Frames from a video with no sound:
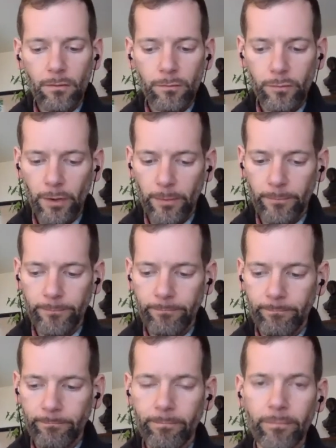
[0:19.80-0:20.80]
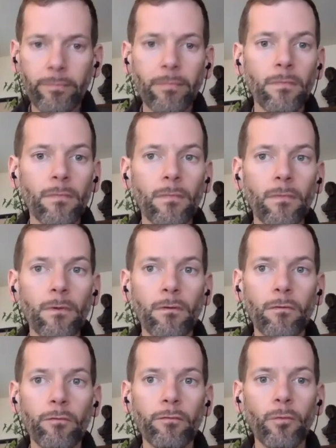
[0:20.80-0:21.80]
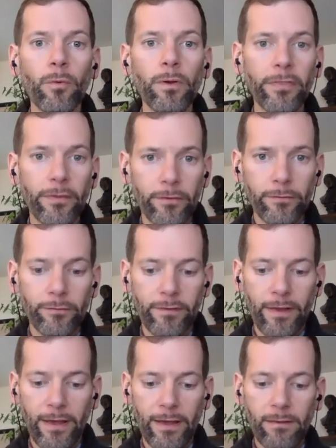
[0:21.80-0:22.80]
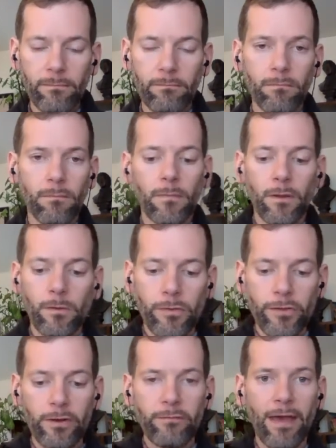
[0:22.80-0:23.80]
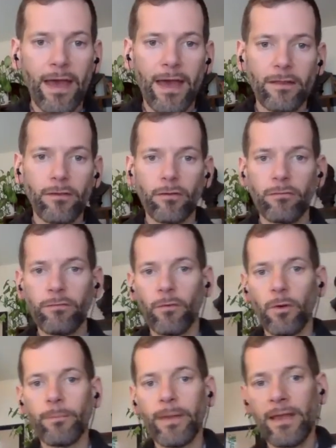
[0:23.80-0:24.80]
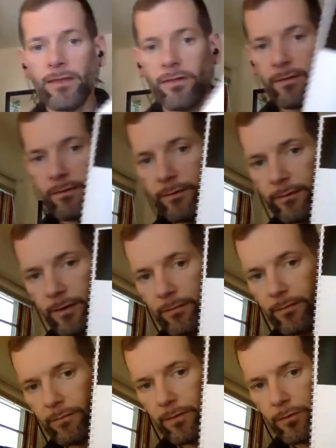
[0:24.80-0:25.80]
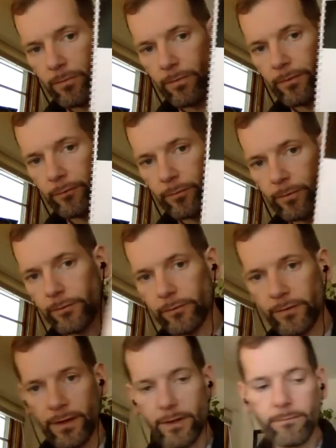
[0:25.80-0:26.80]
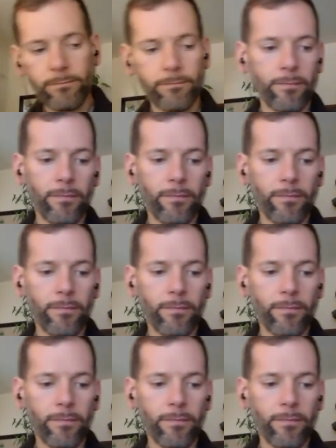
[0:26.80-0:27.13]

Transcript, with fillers: So for Thursday, you should have had your four pages of the visual thesaurus done